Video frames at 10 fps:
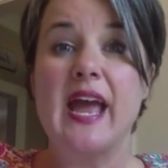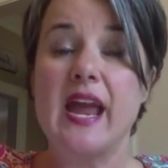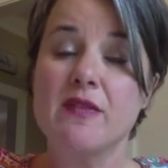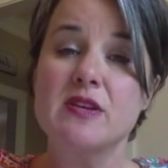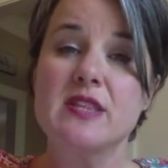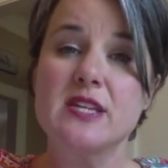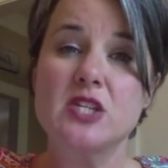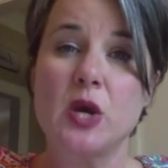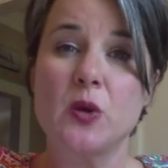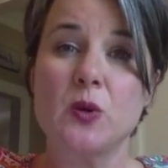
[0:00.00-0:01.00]
everything
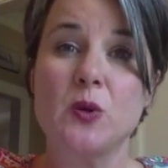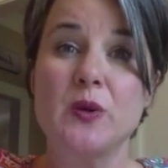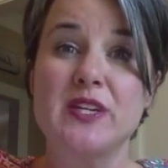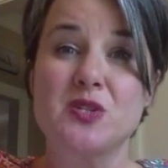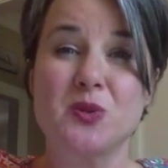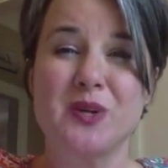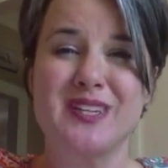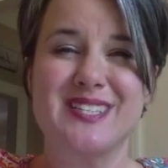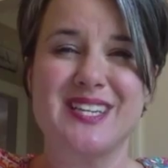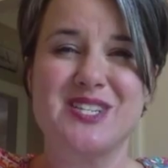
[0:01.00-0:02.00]
total is your
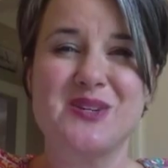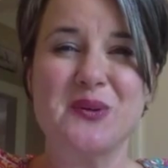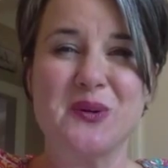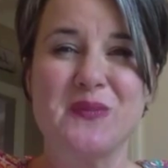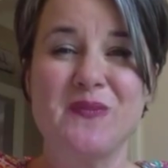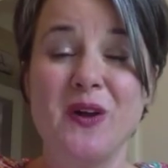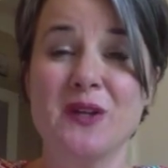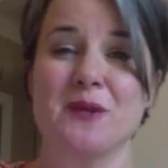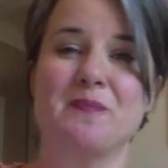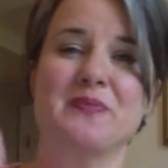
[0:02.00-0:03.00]
organizational group
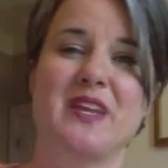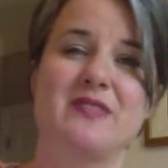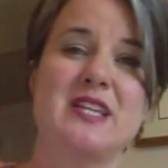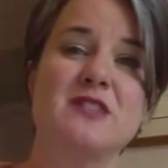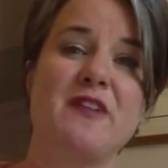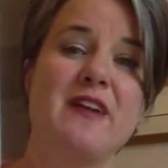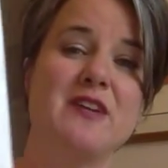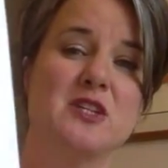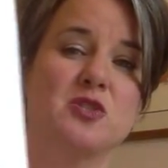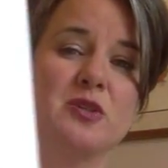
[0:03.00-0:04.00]
volume. If that's
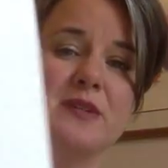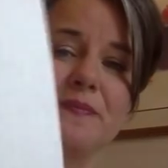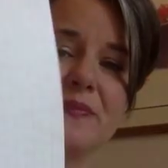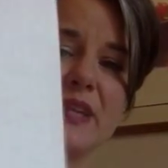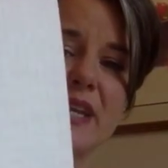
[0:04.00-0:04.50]
500,